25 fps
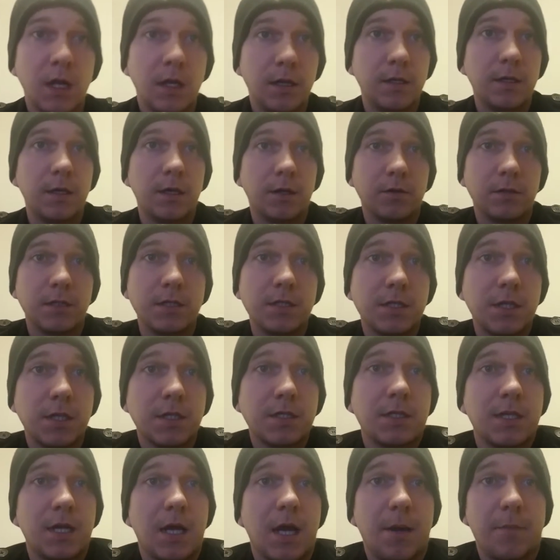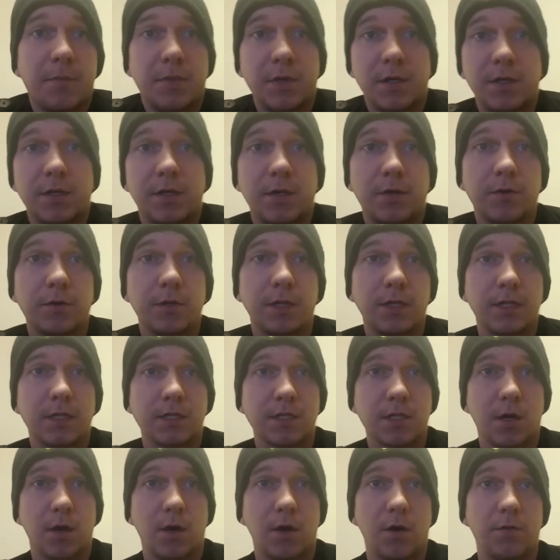Now, this doesn't happen nearly
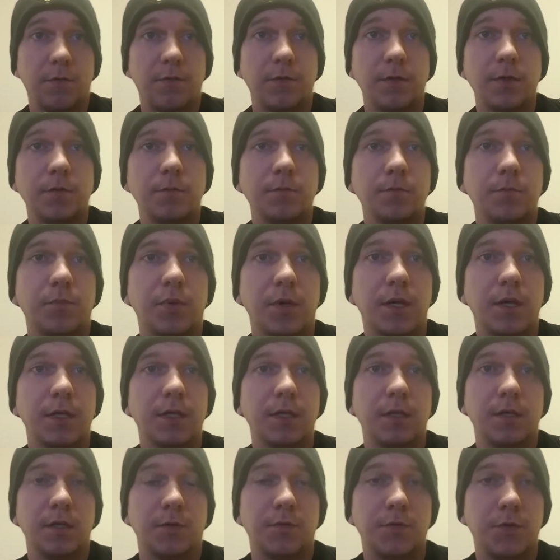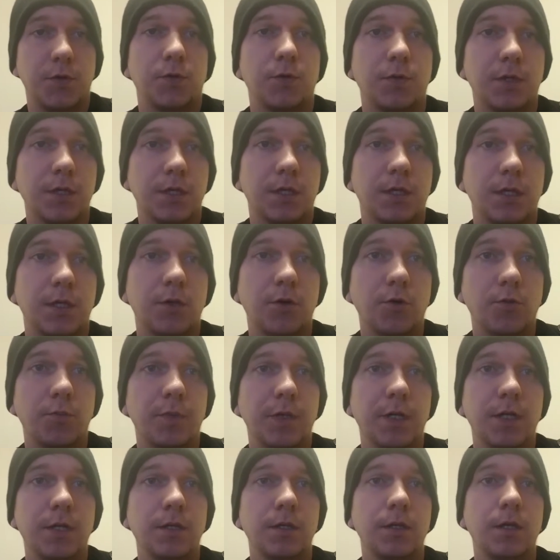as often, but if you get the
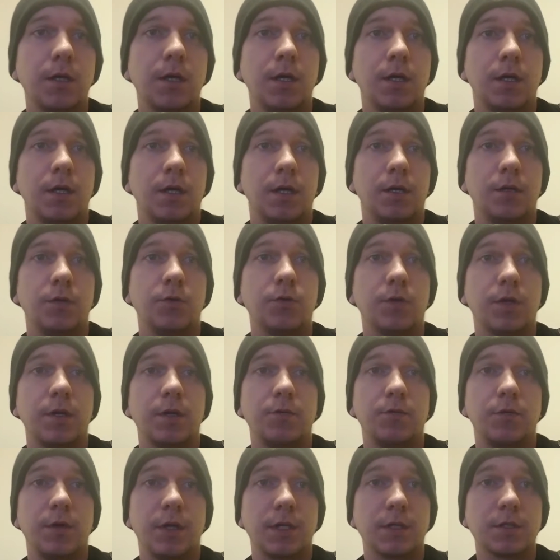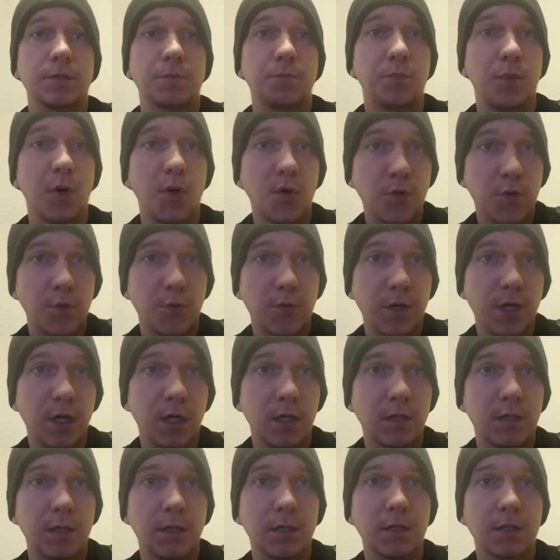opening and you can advance both
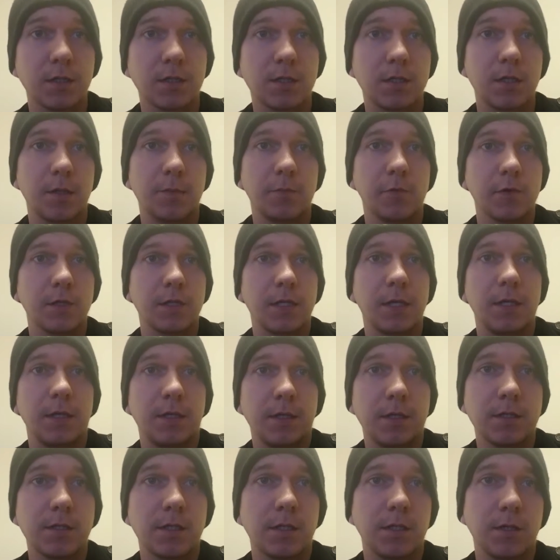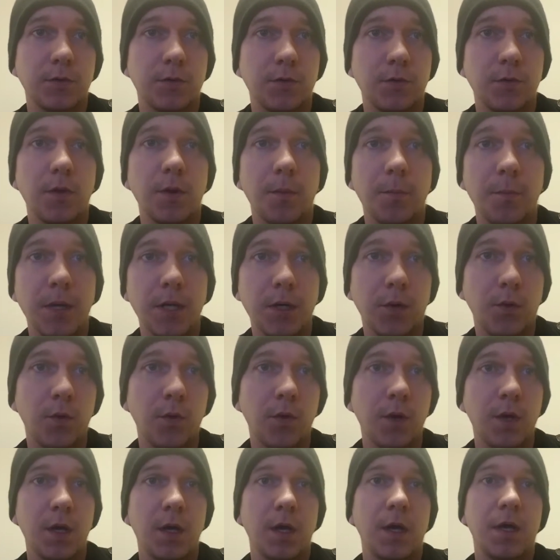Reunculus simultaneously through the middle,
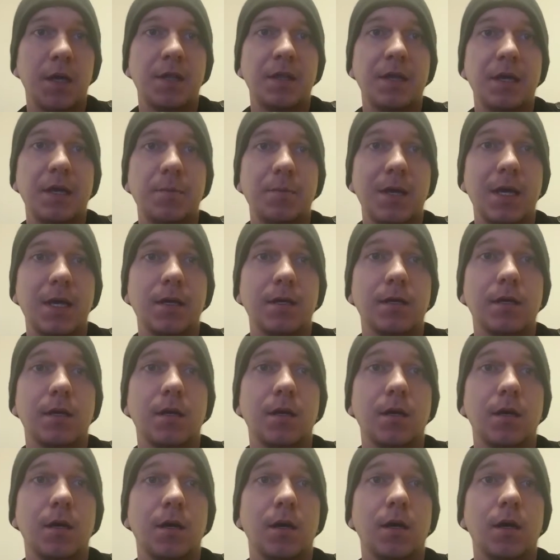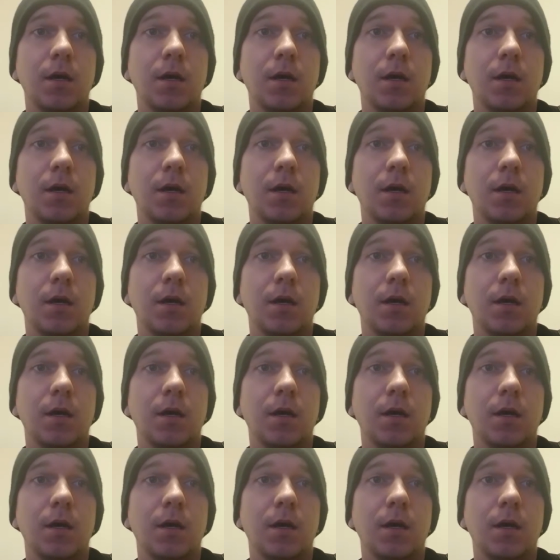they make